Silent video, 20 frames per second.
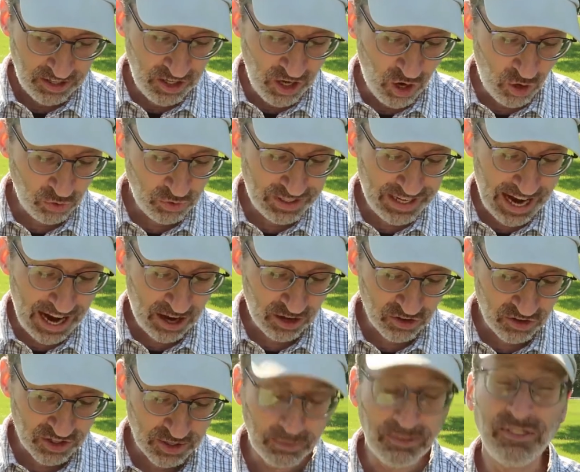No
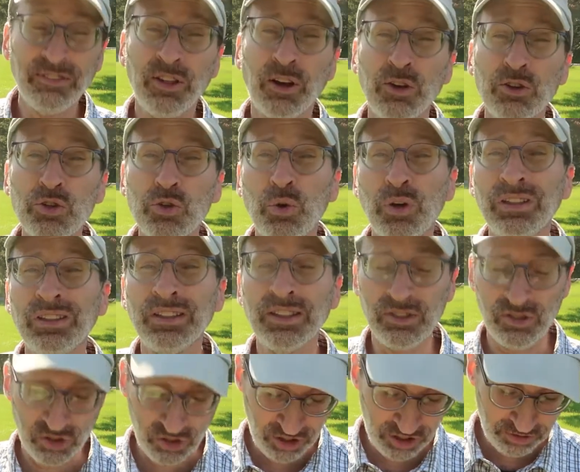doubt some of those who had
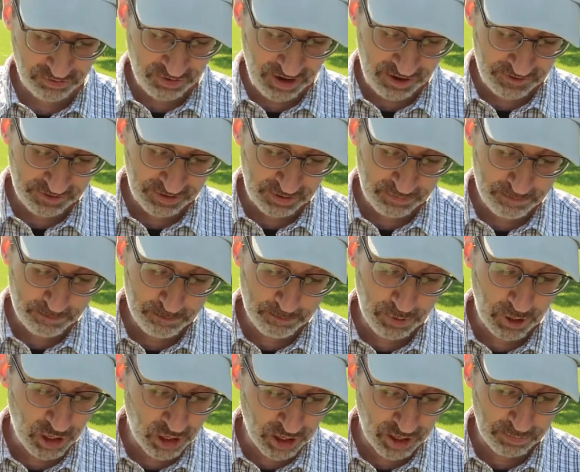listened to Reverend
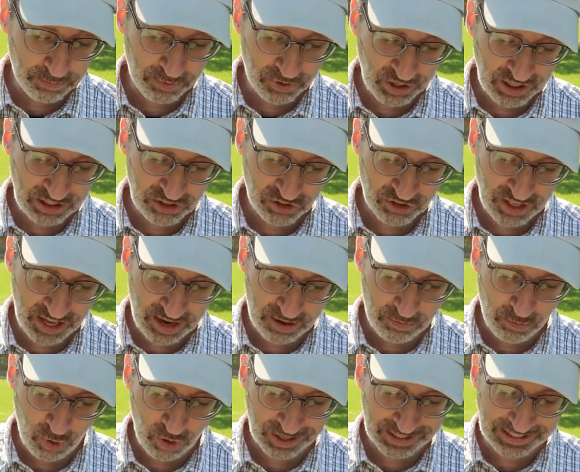Berger preach that
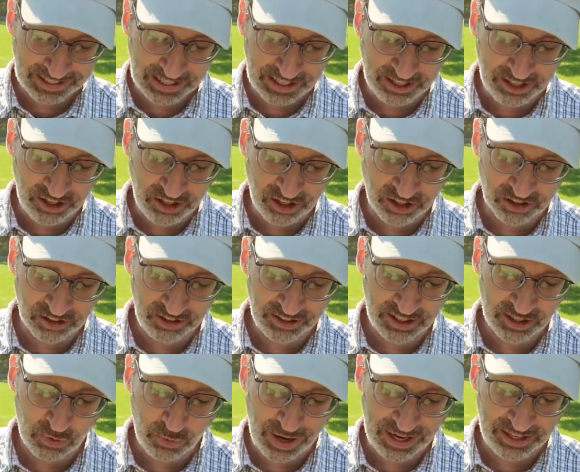morning eagerly
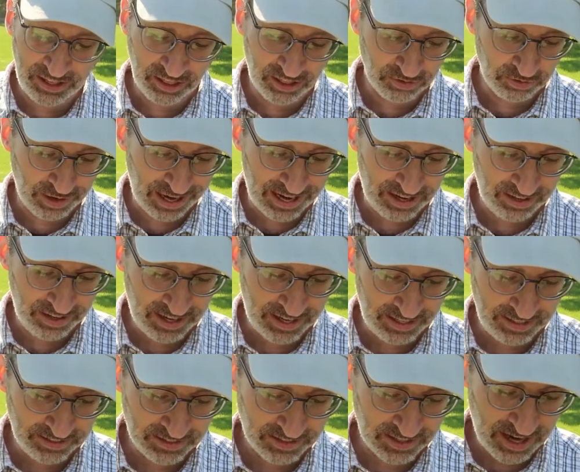awaited the rail
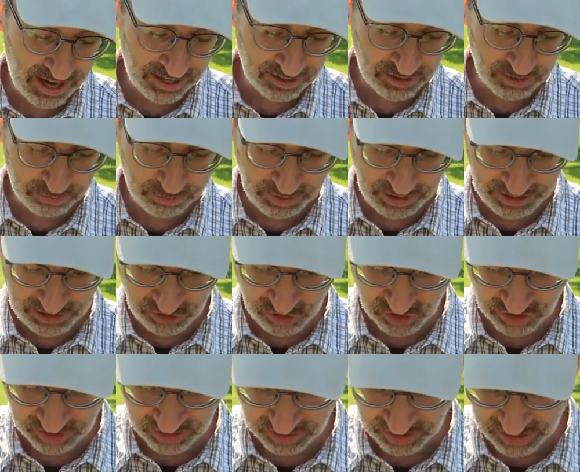line's
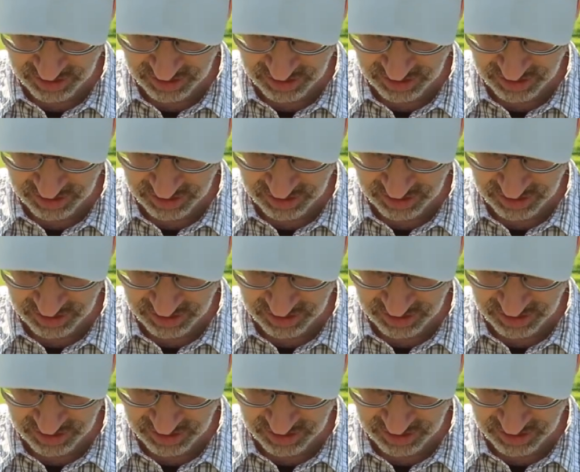contemplation,